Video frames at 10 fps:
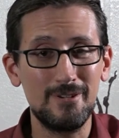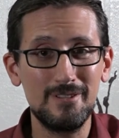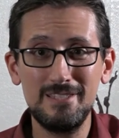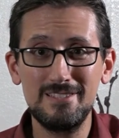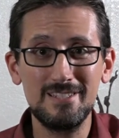at
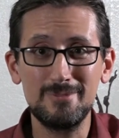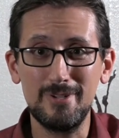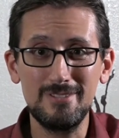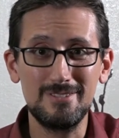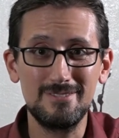least 6
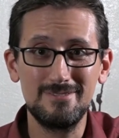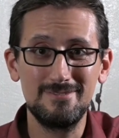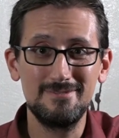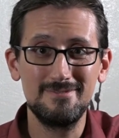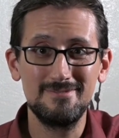months?
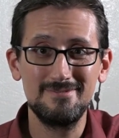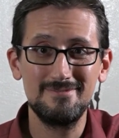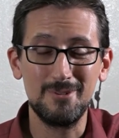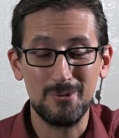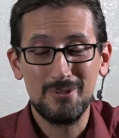
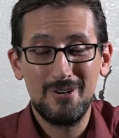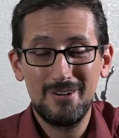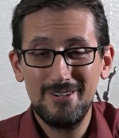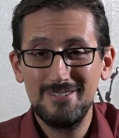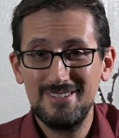Or
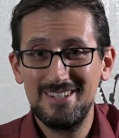longer?